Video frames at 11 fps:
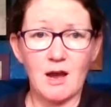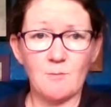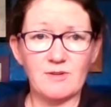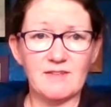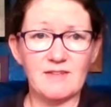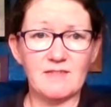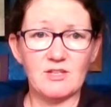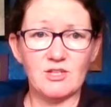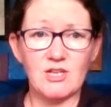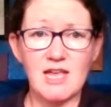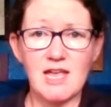within
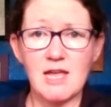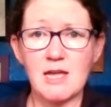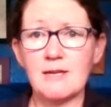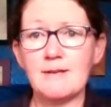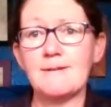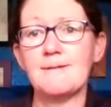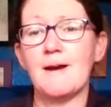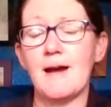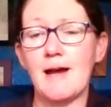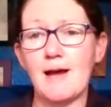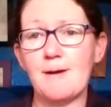this year,
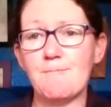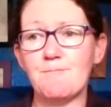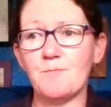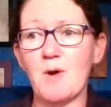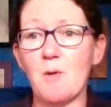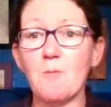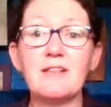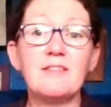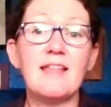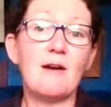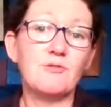but we're
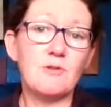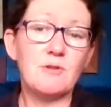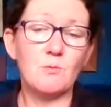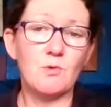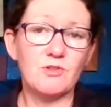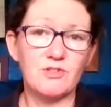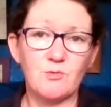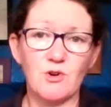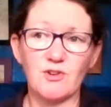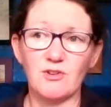now doing the one-to-one